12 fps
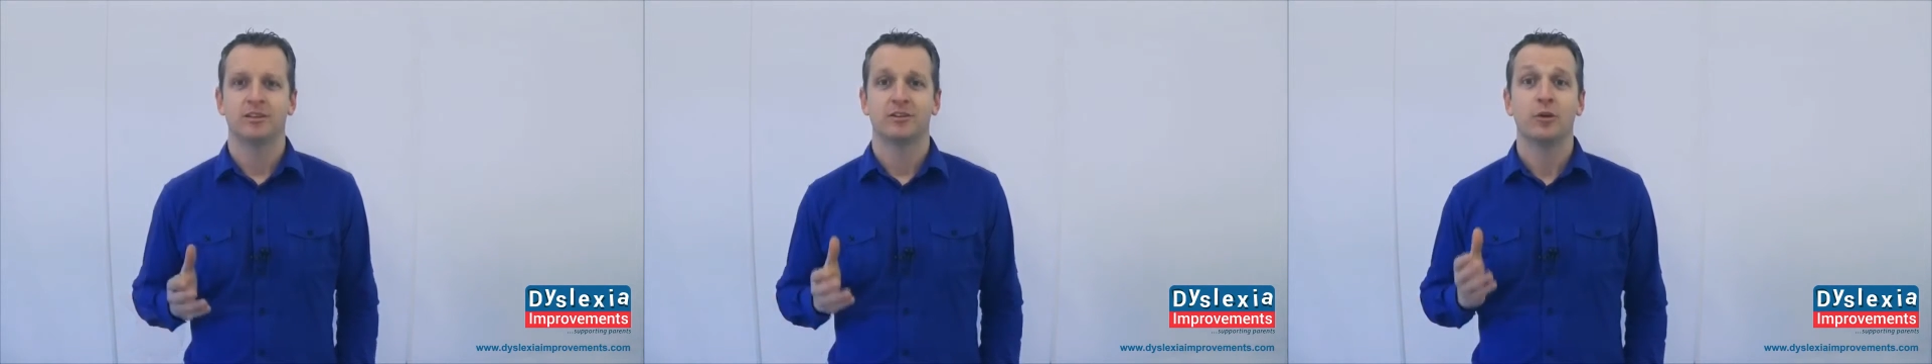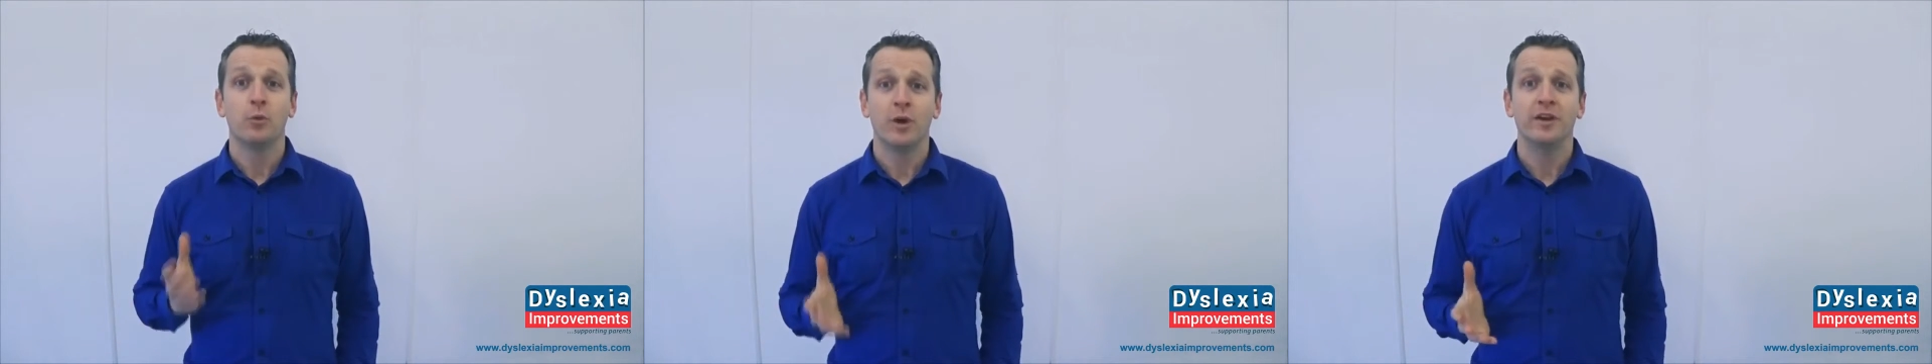
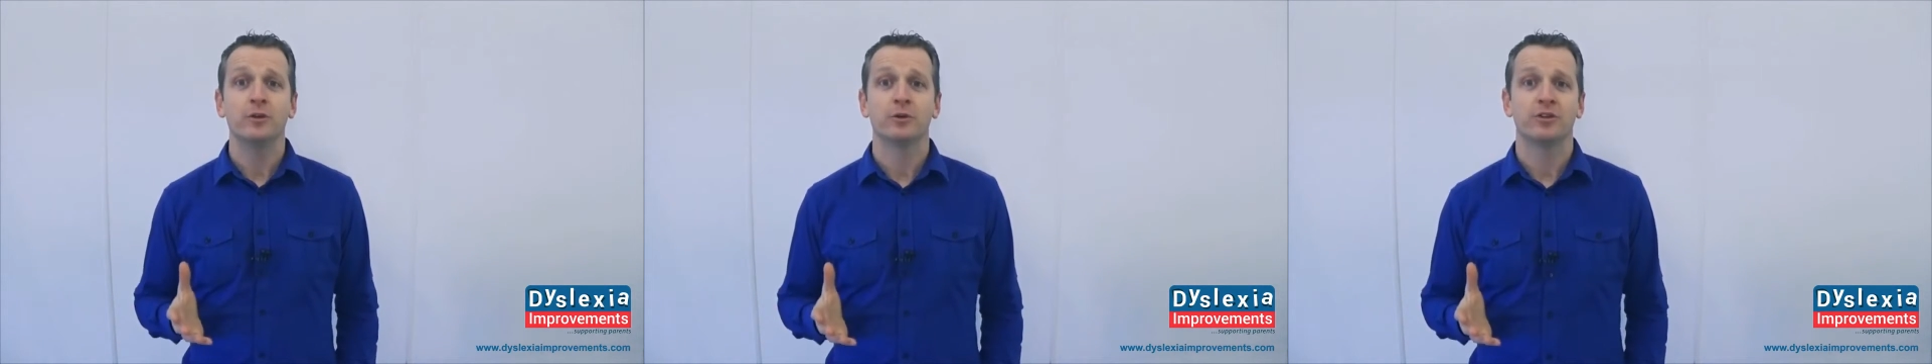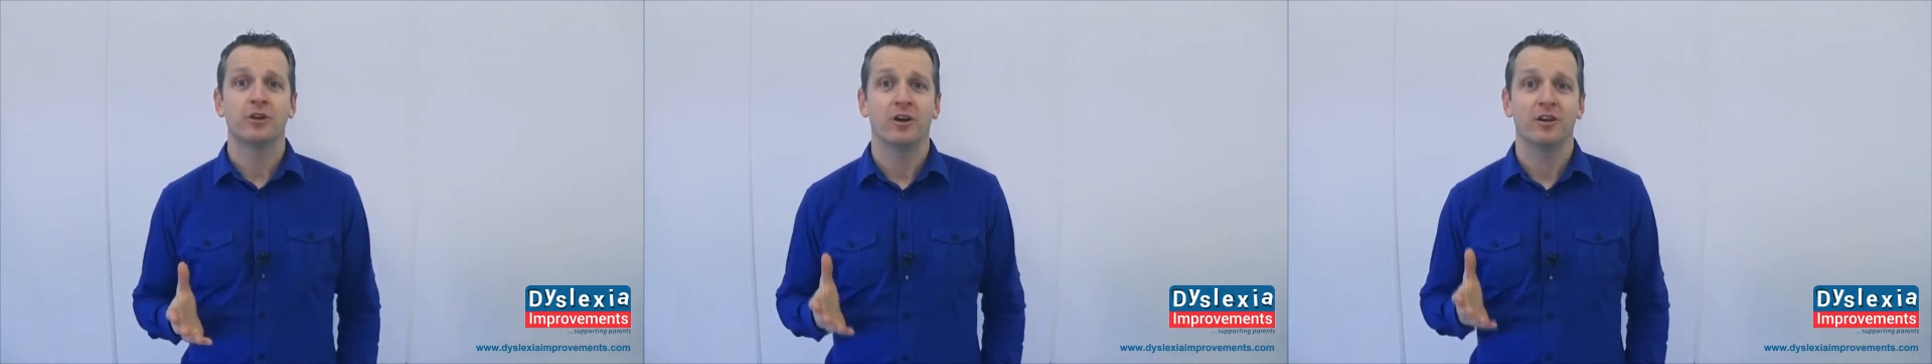So when your
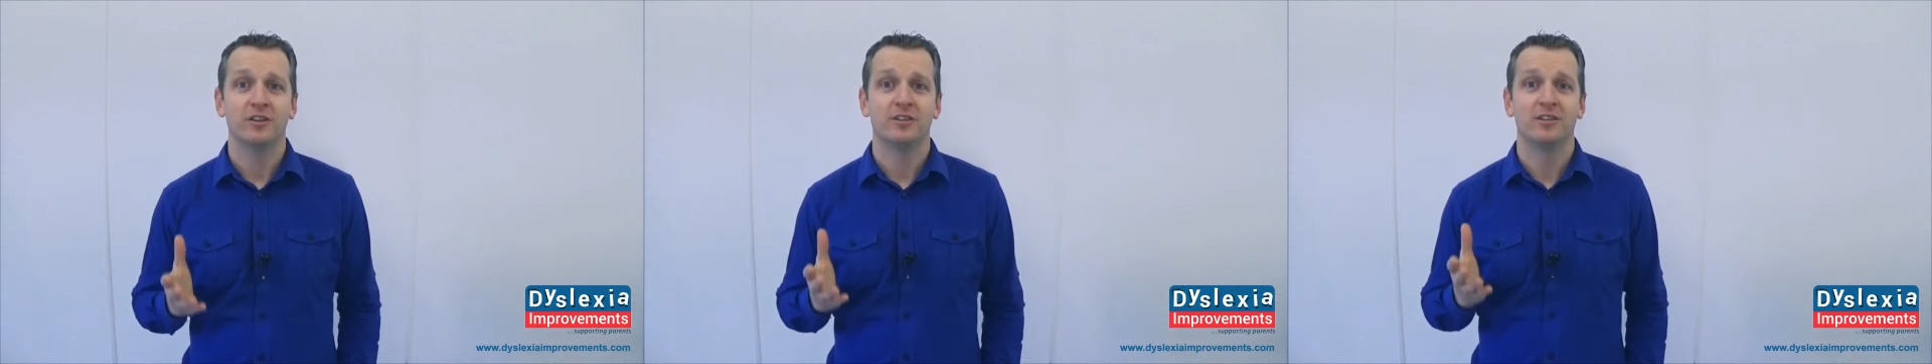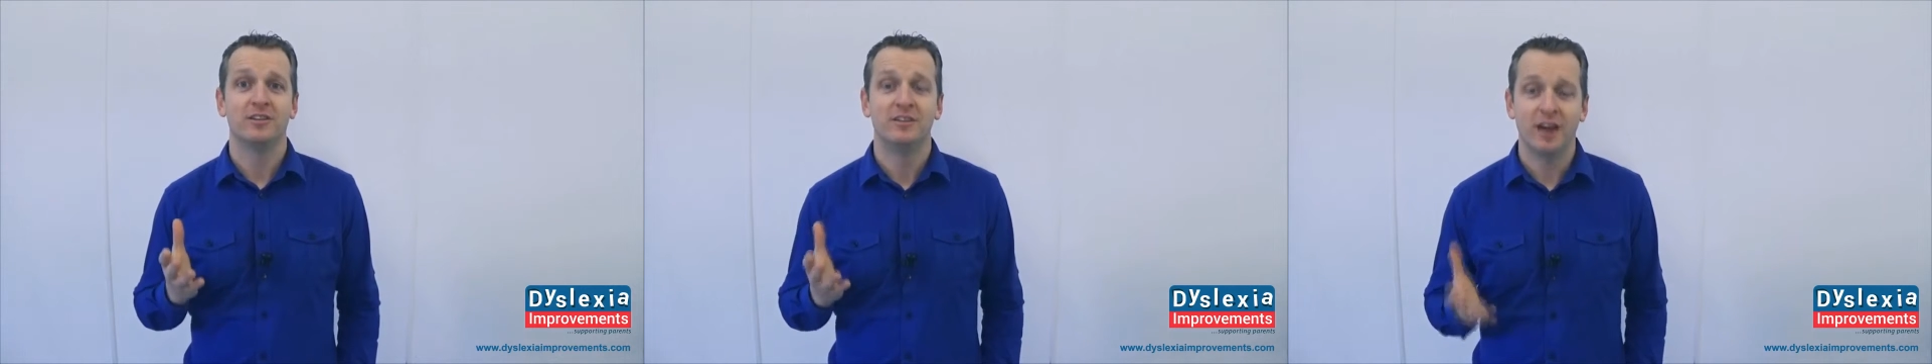child
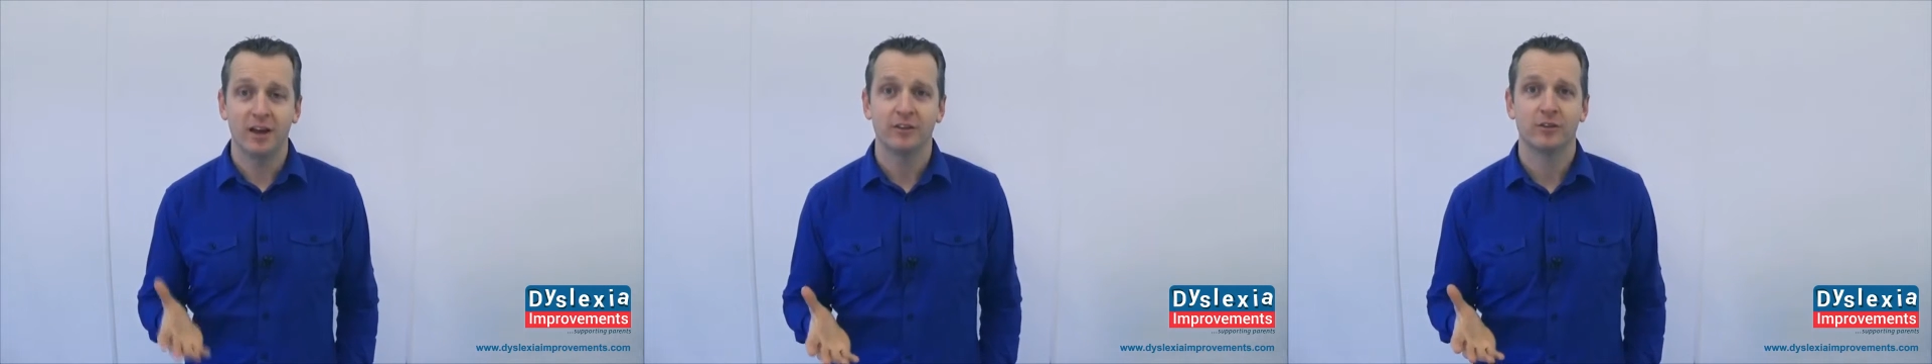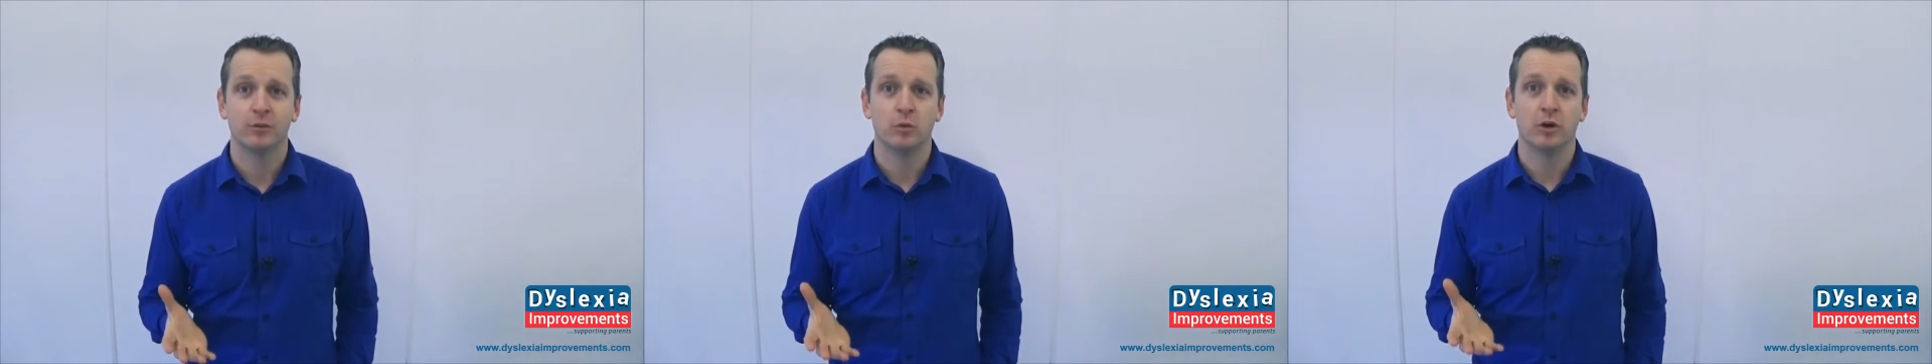has done some